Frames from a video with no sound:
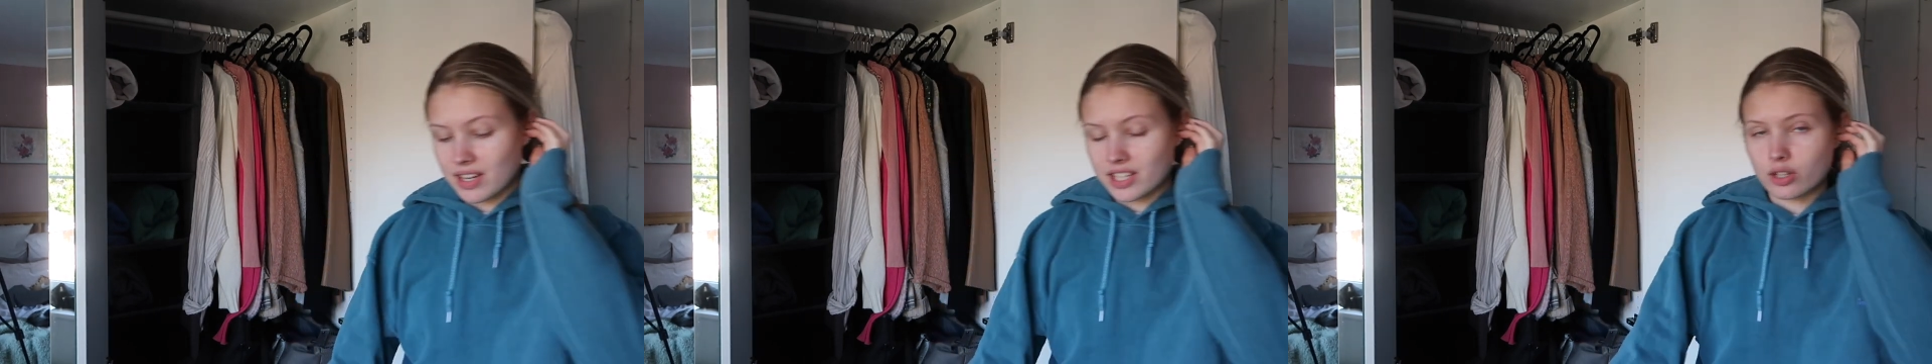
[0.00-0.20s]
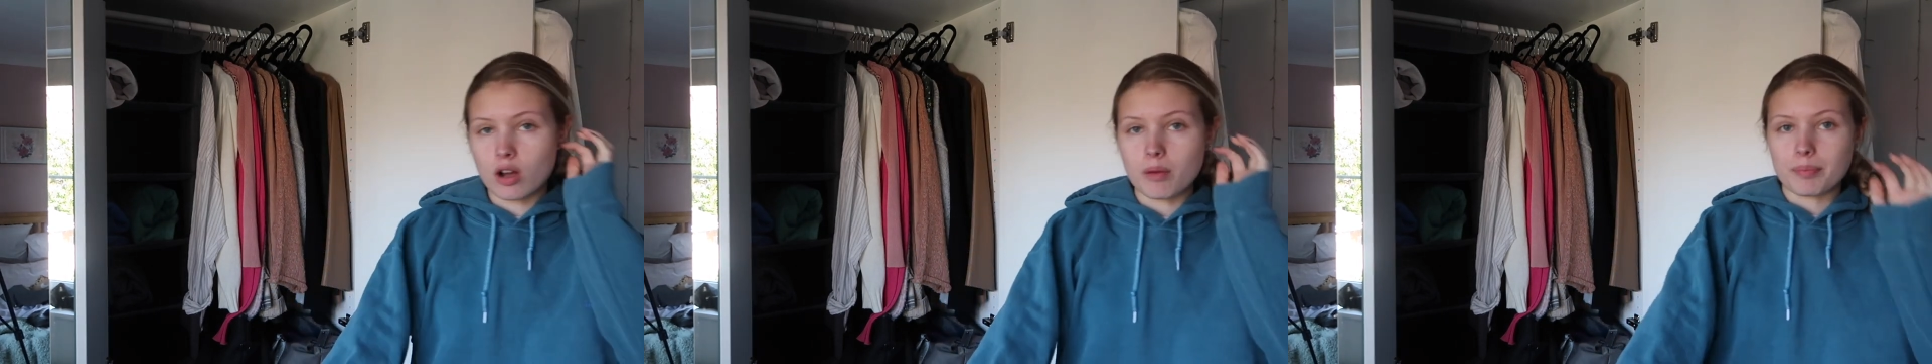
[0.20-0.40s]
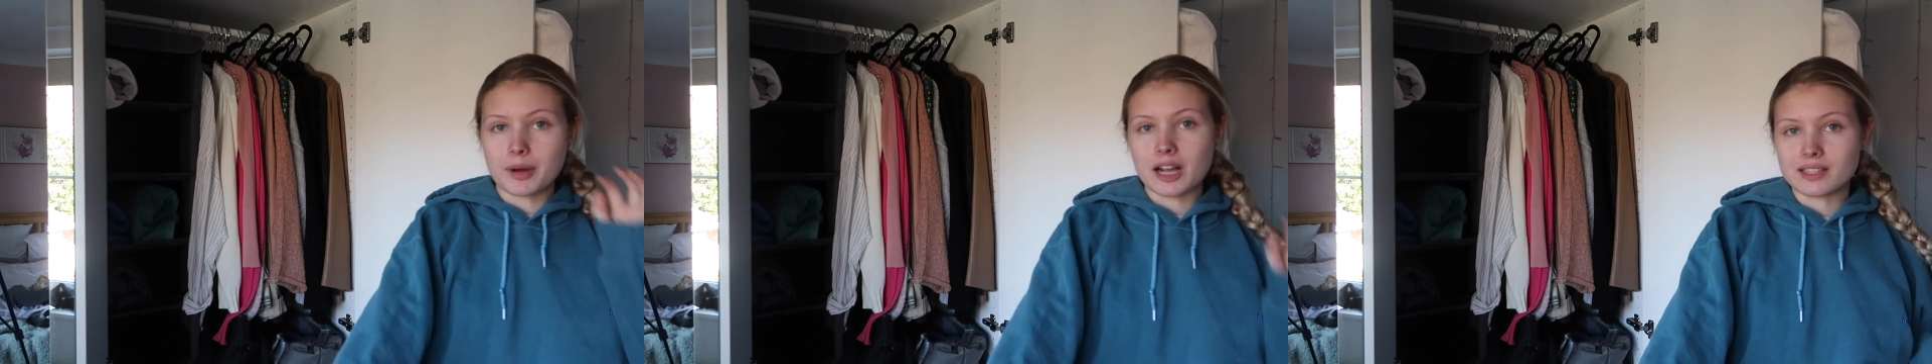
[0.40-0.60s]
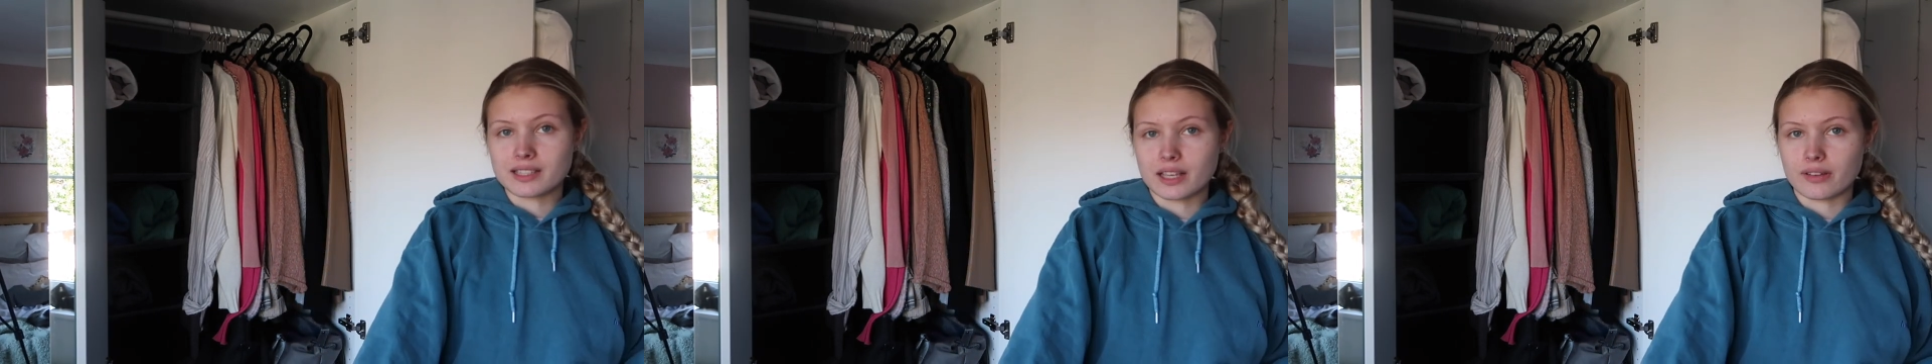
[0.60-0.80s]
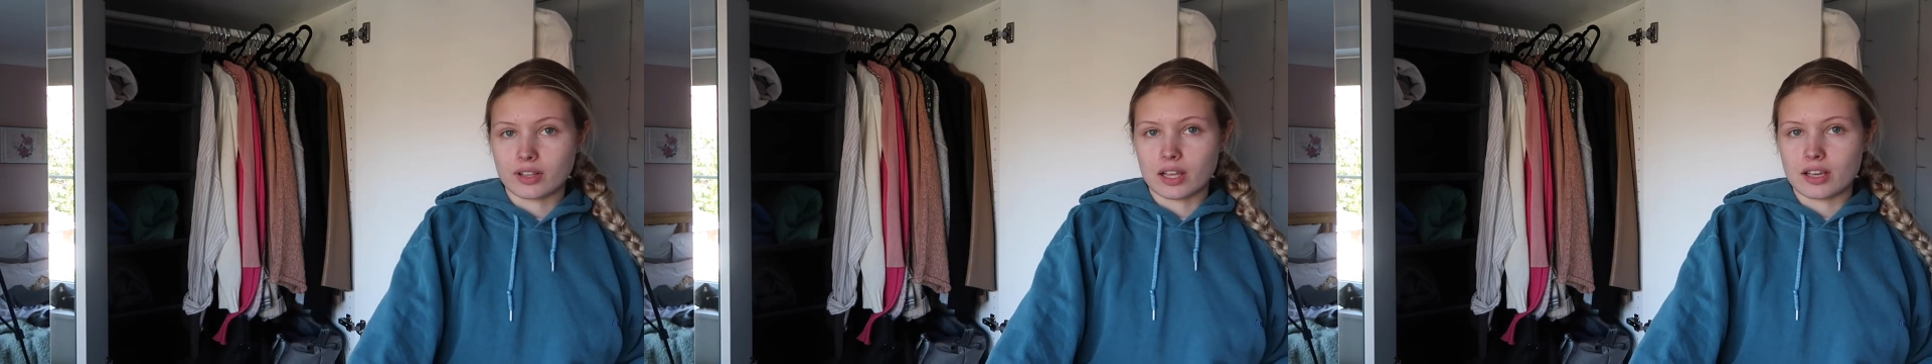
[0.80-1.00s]
actually got a
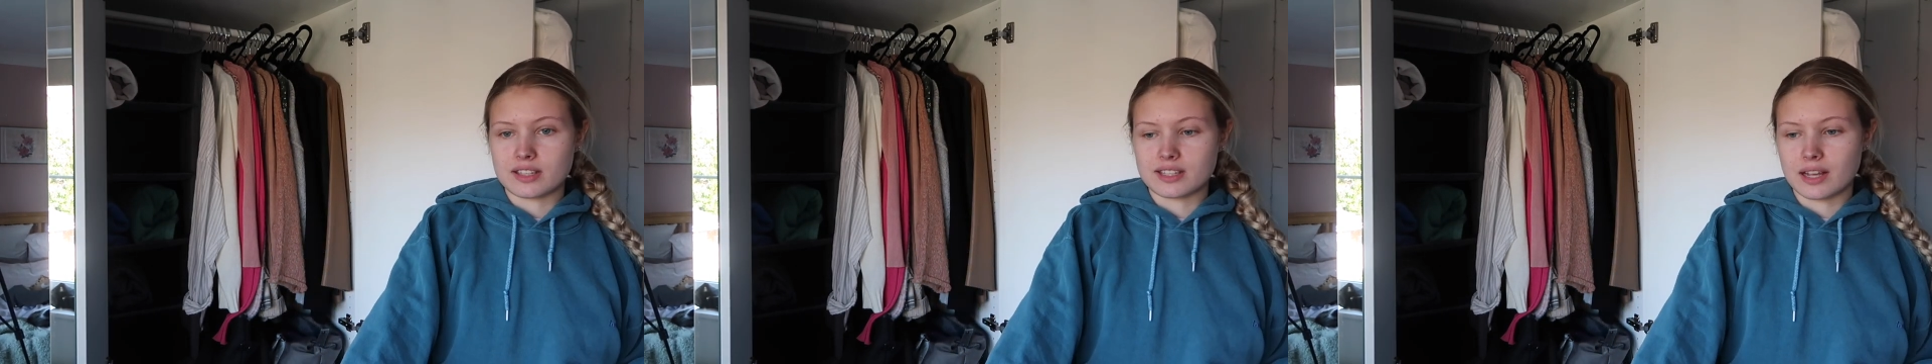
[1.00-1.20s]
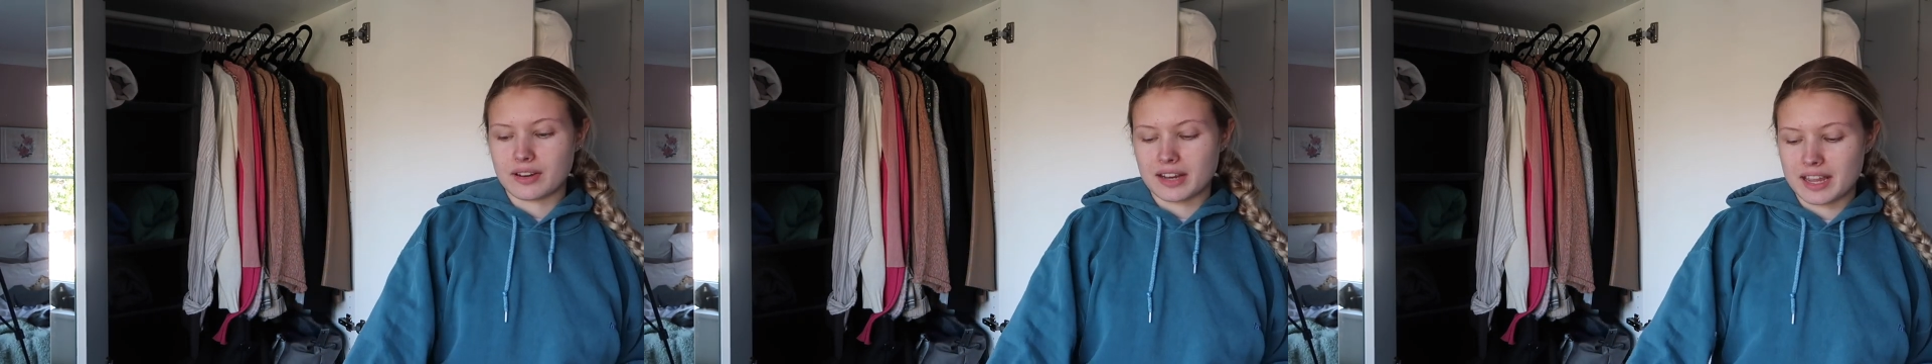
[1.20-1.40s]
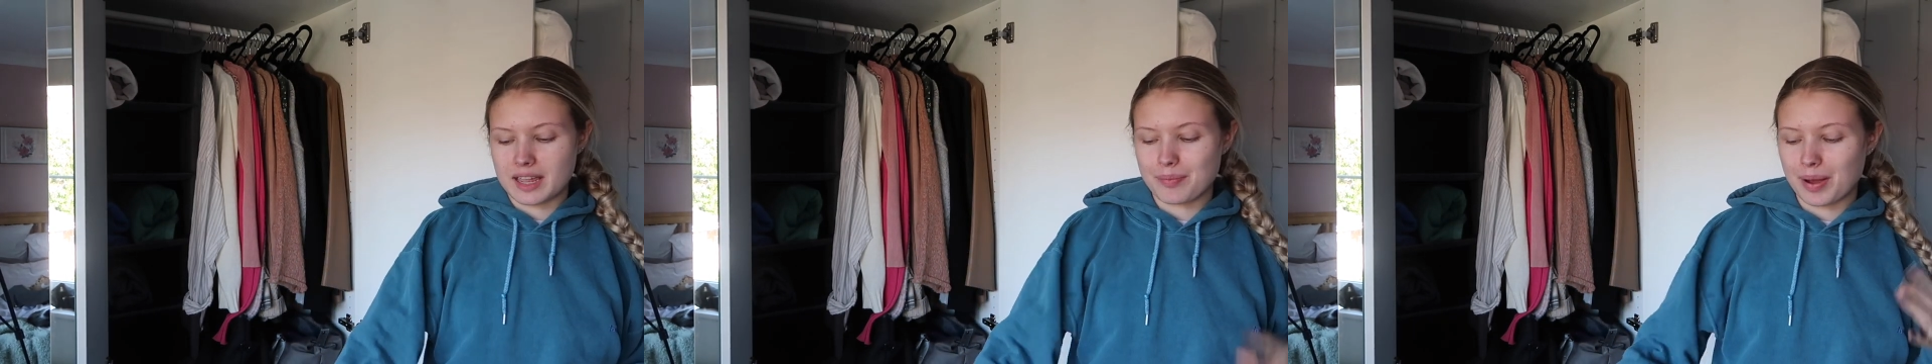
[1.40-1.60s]
basket of clothes down here,